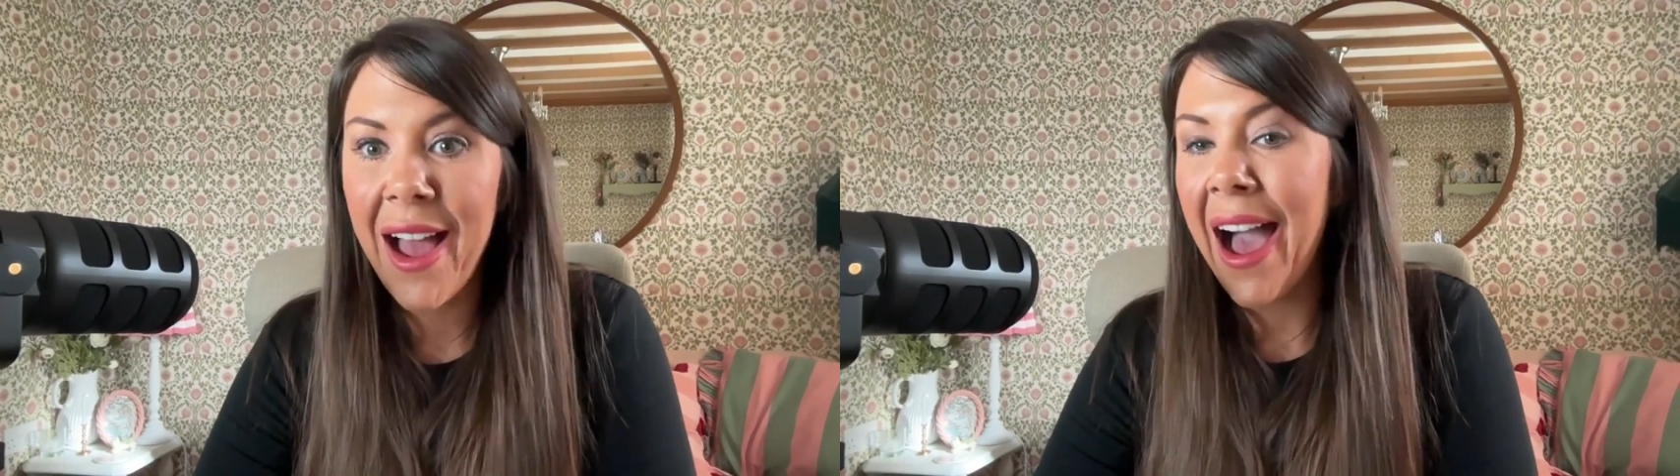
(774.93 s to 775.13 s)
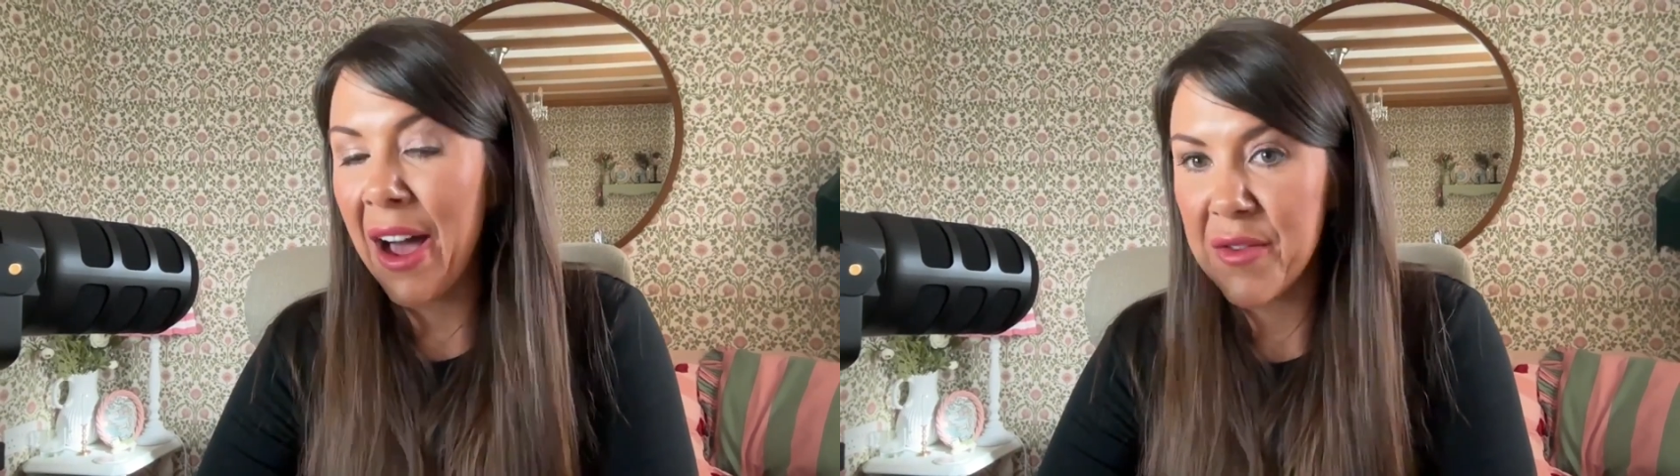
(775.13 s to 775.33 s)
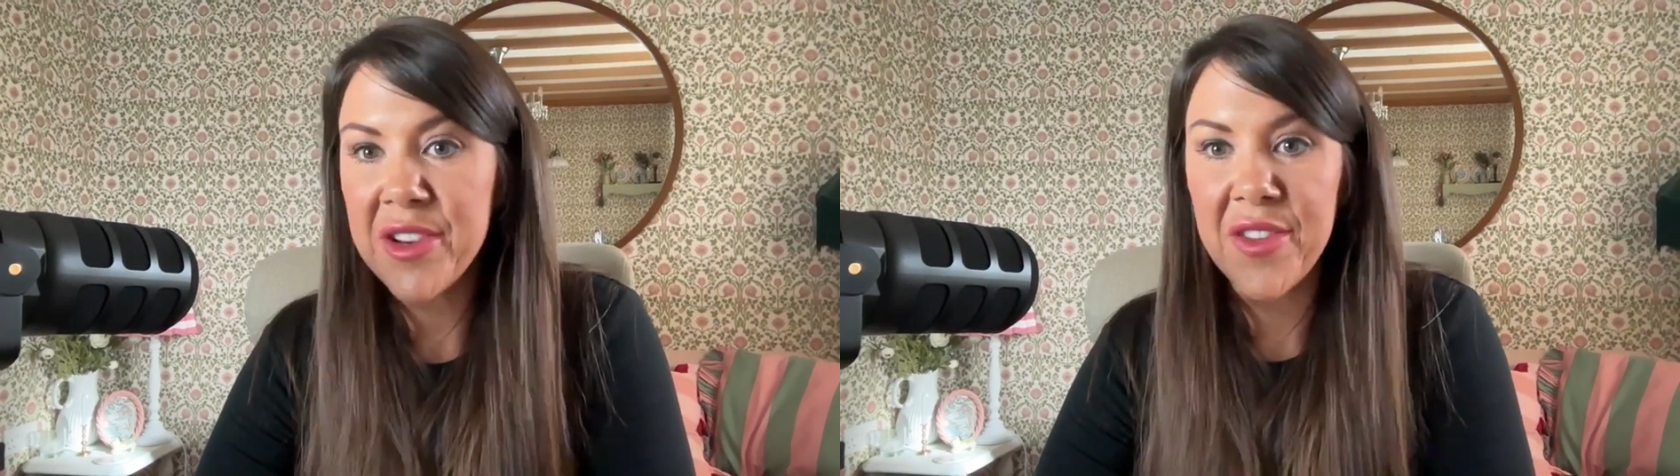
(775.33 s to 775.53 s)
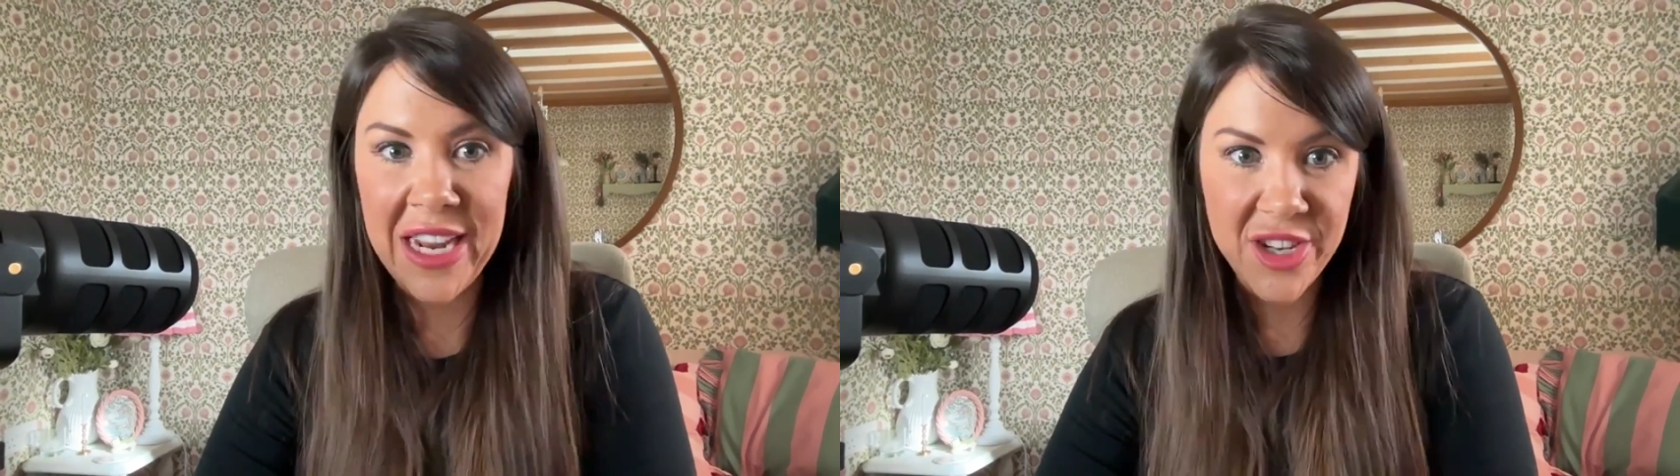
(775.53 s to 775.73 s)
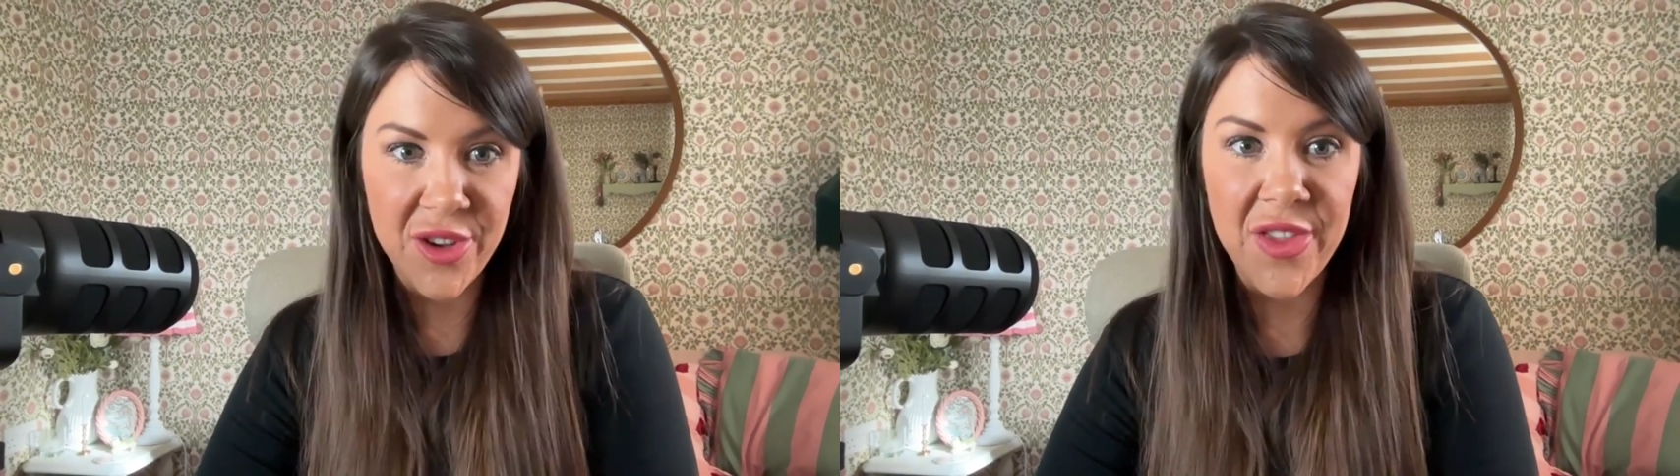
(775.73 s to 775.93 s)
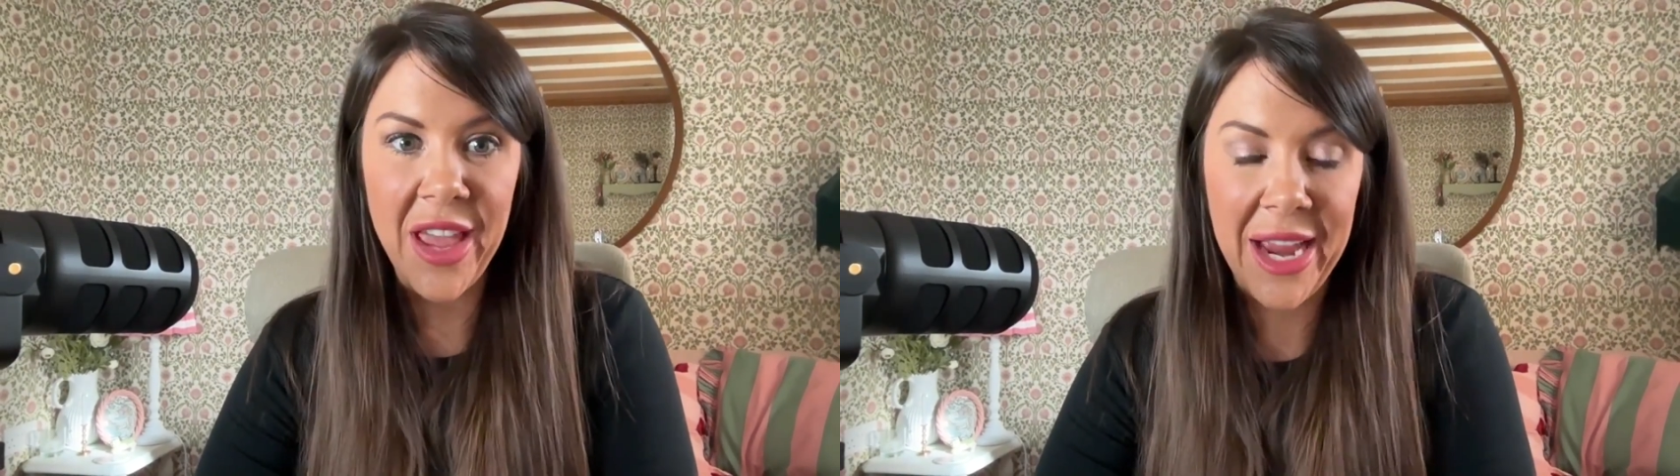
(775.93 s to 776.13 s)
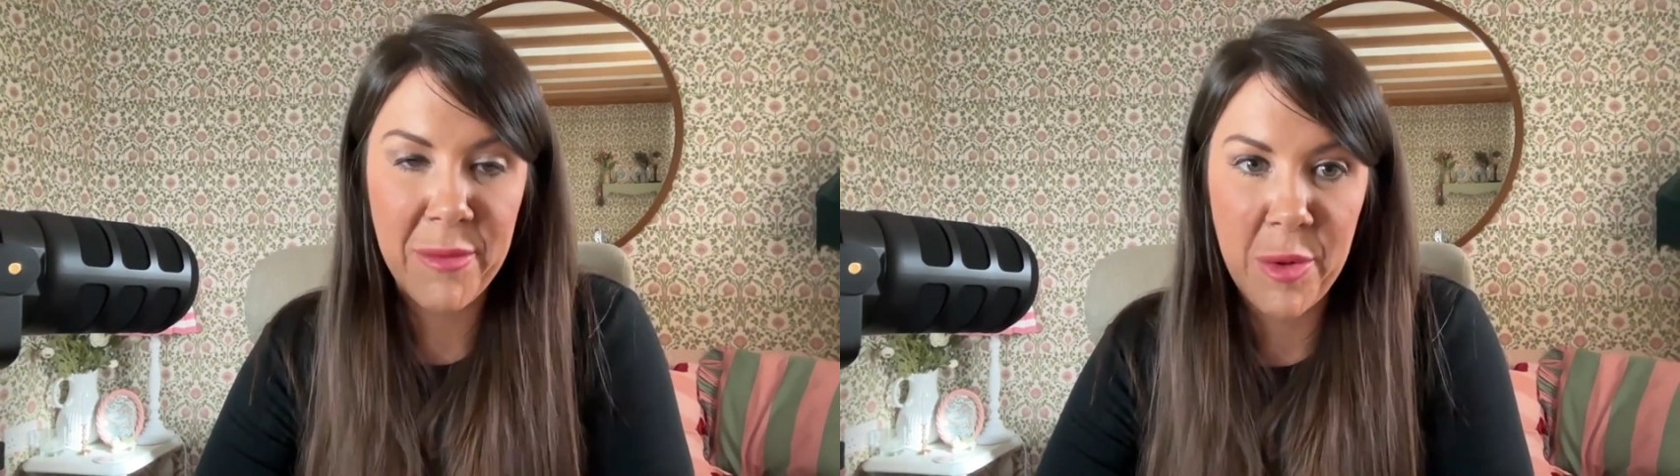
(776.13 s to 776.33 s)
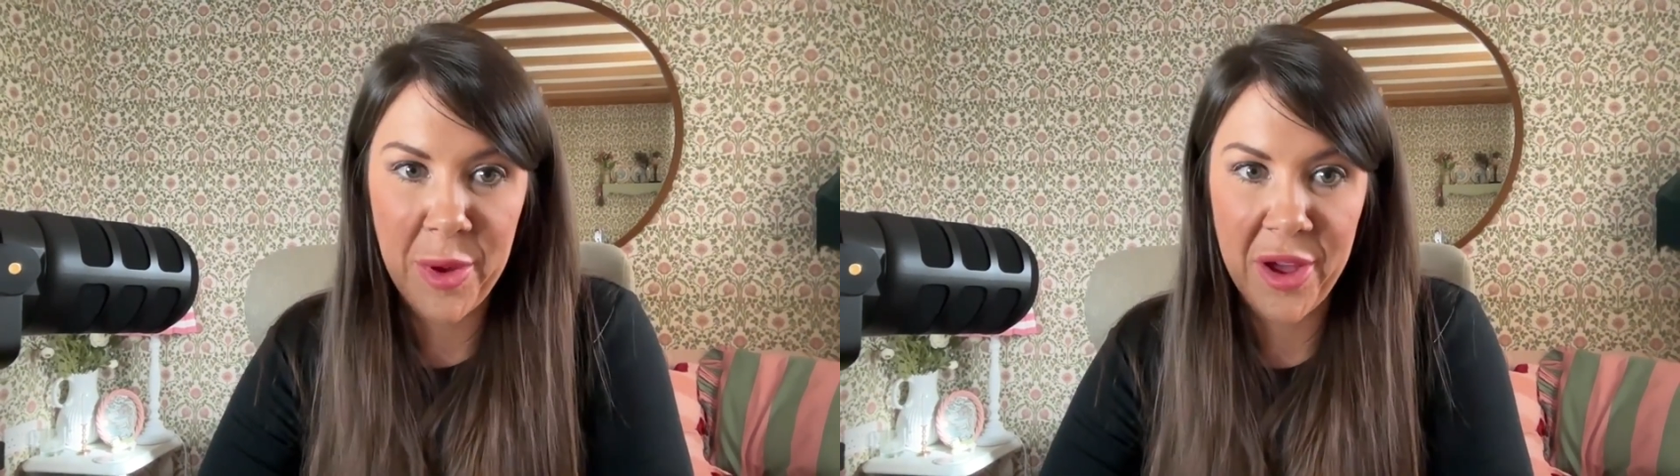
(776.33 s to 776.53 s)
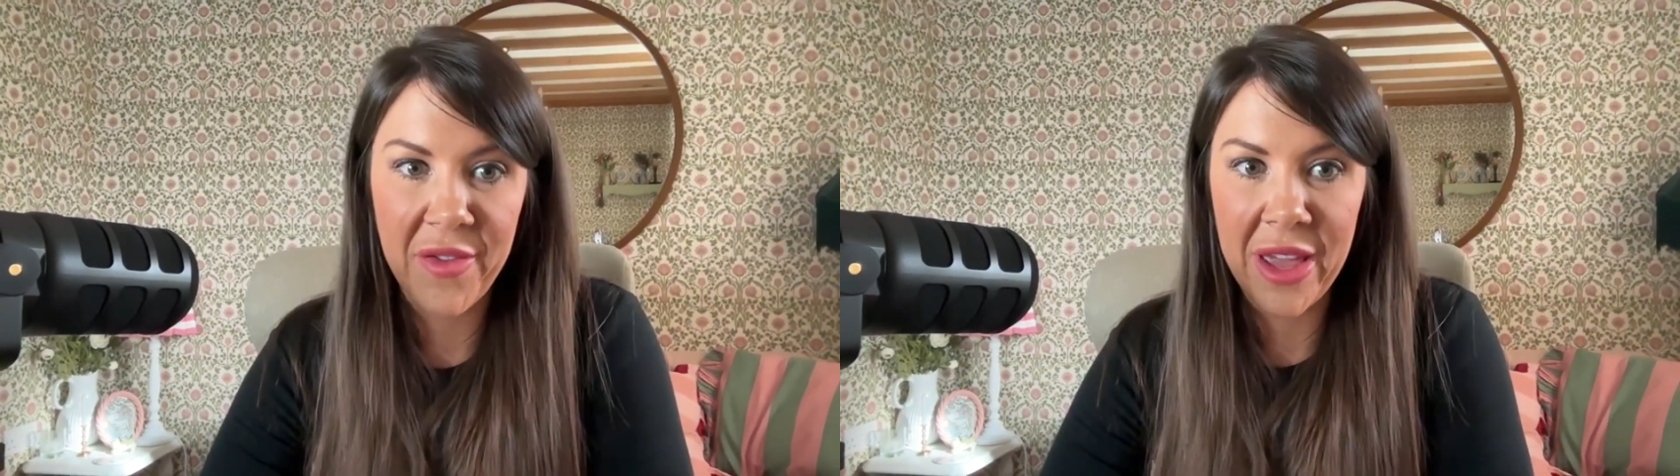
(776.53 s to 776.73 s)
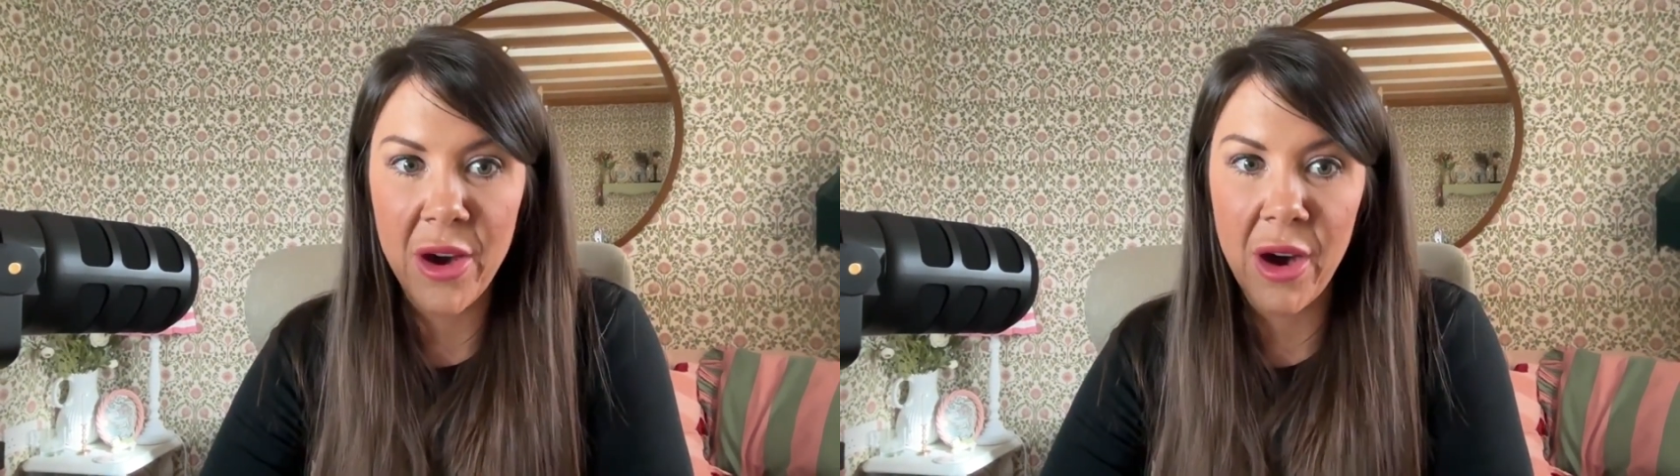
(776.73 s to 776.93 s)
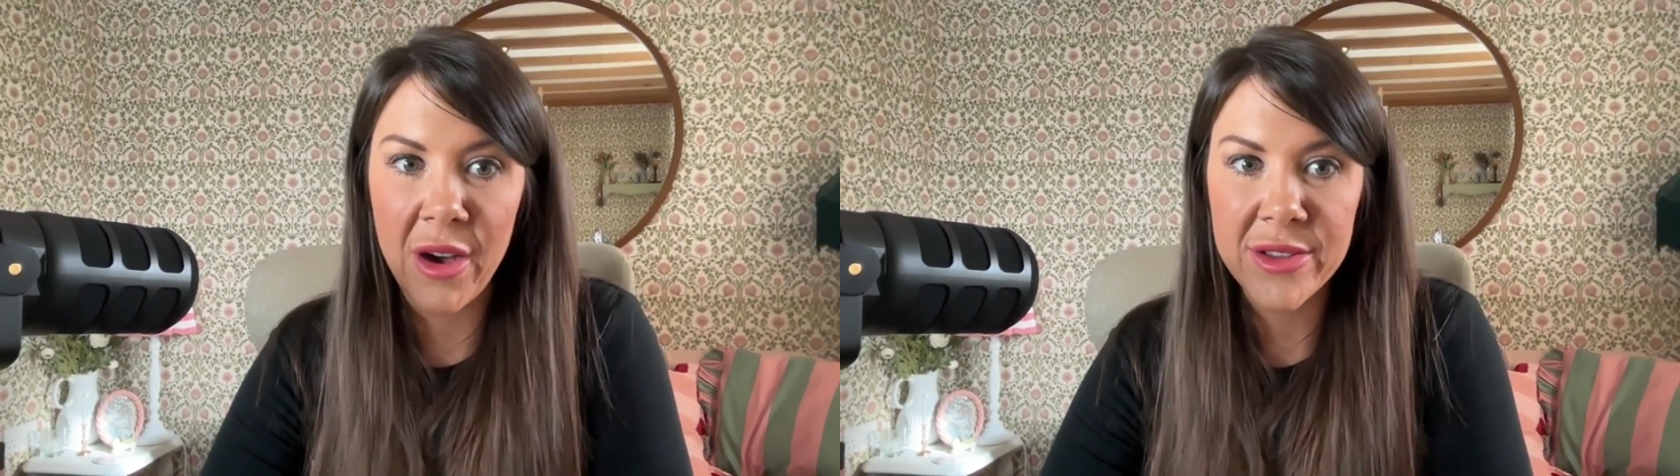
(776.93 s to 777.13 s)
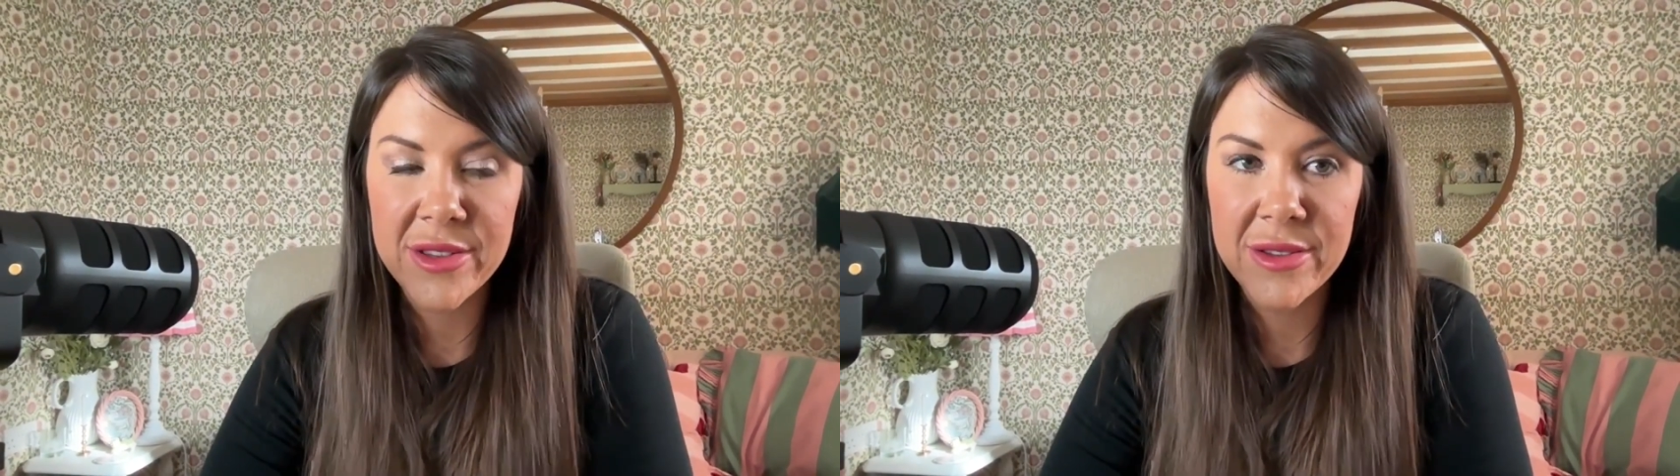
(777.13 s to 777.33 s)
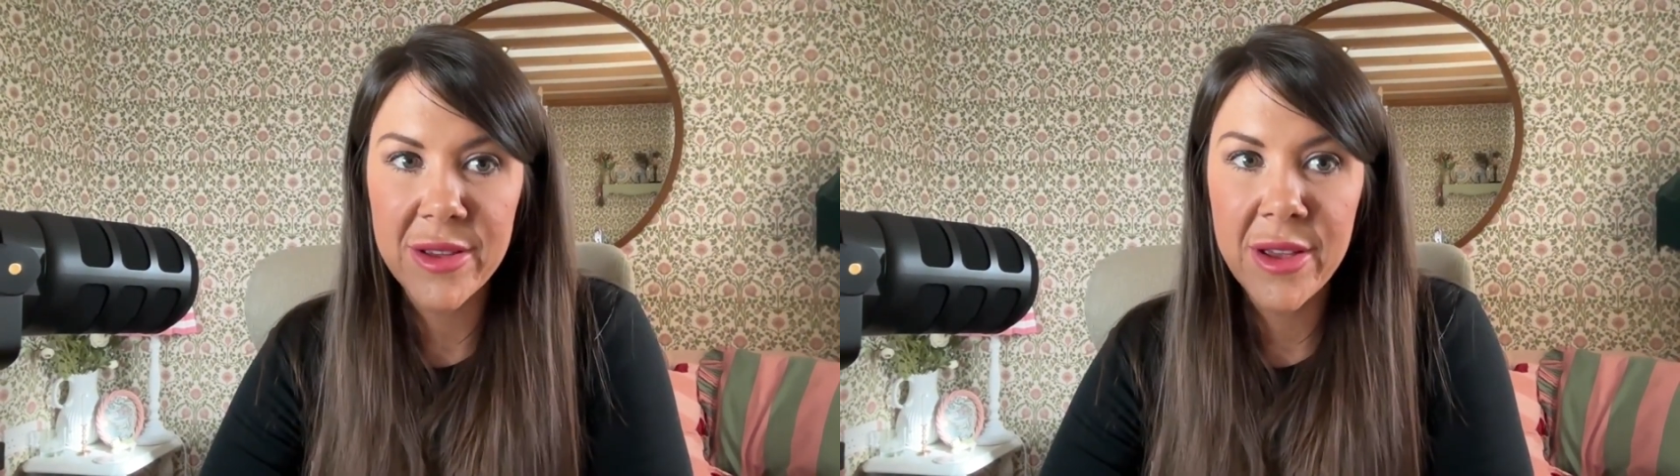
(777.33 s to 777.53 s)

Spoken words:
after they'd done their hypnobirthing course?